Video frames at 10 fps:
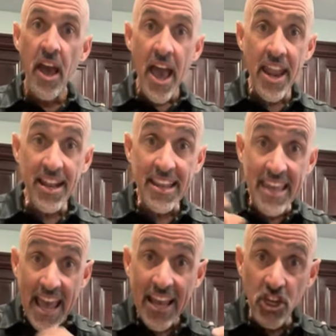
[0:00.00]
and
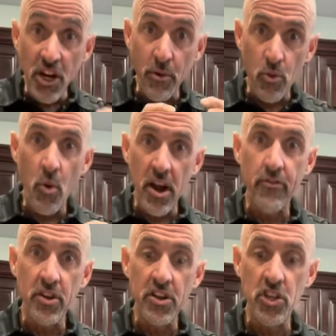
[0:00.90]
engage it with whatever
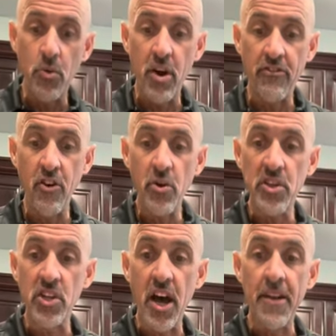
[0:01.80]
it is you want to focus
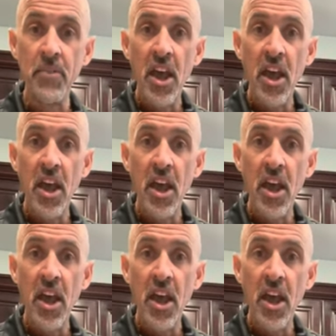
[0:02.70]
on.